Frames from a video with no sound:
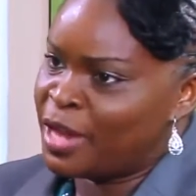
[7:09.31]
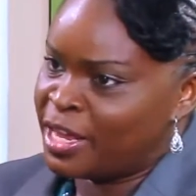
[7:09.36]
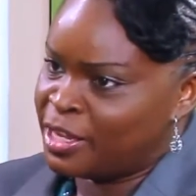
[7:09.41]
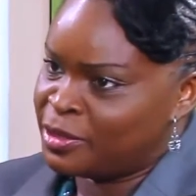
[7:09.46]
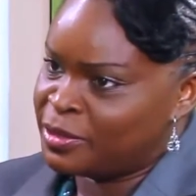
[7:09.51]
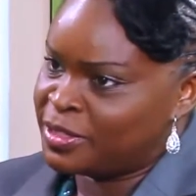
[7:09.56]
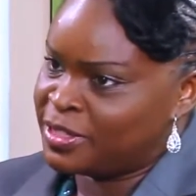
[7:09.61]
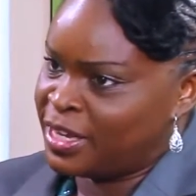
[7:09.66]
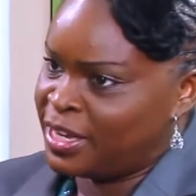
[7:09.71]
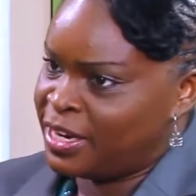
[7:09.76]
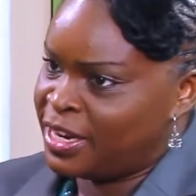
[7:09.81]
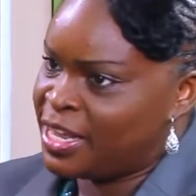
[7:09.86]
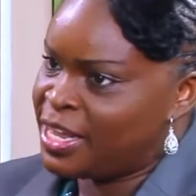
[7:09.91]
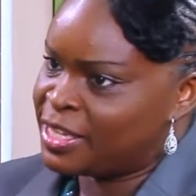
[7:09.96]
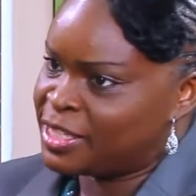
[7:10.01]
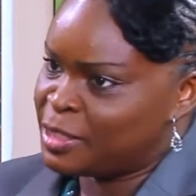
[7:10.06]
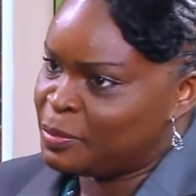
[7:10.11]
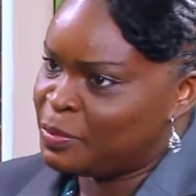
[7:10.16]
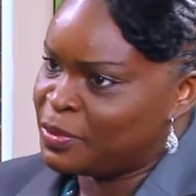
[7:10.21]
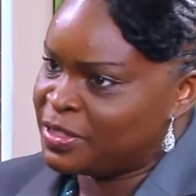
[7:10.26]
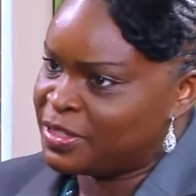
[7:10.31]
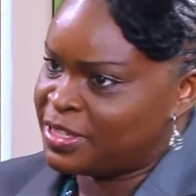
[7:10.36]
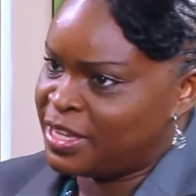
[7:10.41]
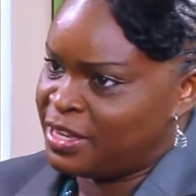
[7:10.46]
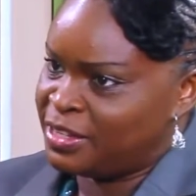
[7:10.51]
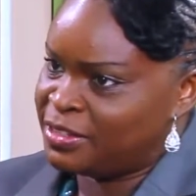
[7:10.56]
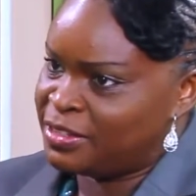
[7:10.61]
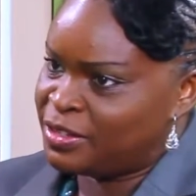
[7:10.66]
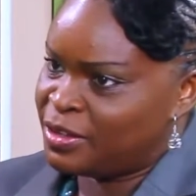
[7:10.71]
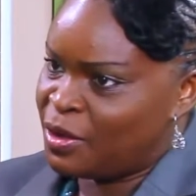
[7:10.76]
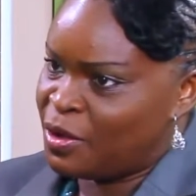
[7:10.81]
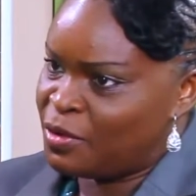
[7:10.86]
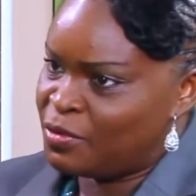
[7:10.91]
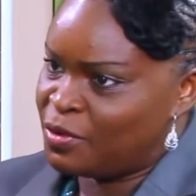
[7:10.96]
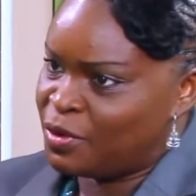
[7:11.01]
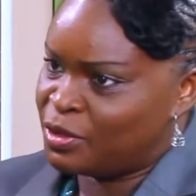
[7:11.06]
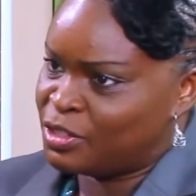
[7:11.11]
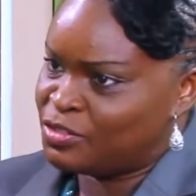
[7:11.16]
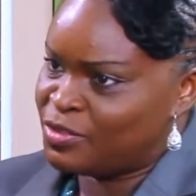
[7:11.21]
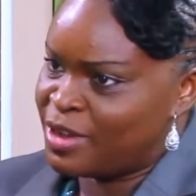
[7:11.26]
like you said, 80% of our